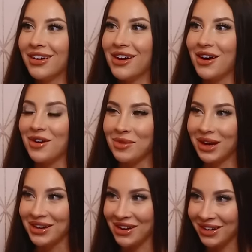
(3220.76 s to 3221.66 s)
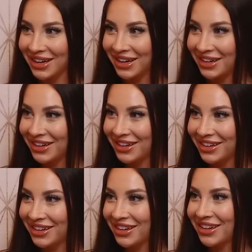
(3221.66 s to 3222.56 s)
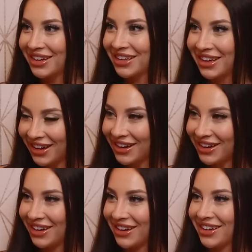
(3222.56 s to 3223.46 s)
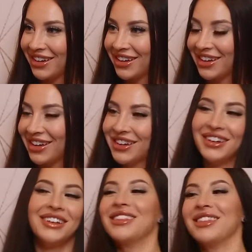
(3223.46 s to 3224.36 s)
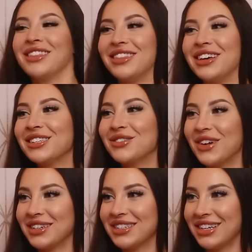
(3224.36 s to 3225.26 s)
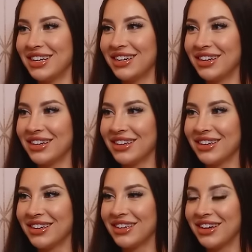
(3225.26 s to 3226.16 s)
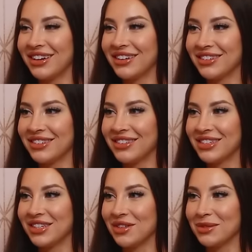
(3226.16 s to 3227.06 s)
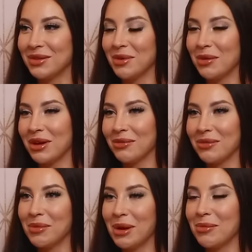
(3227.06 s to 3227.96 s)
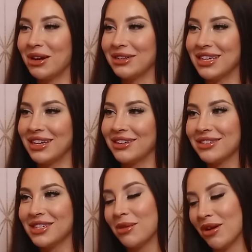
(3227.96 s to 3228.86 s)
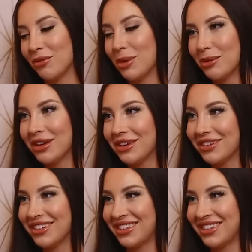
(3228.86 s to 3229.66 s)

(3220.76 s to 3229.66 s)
raise oh and protect. Uh, you know, yeah. Like there's so many different interesting that's ways to look at that. So yeah, yeah, so that's me. Maybe I'm, maybe my body's like time to have a baby.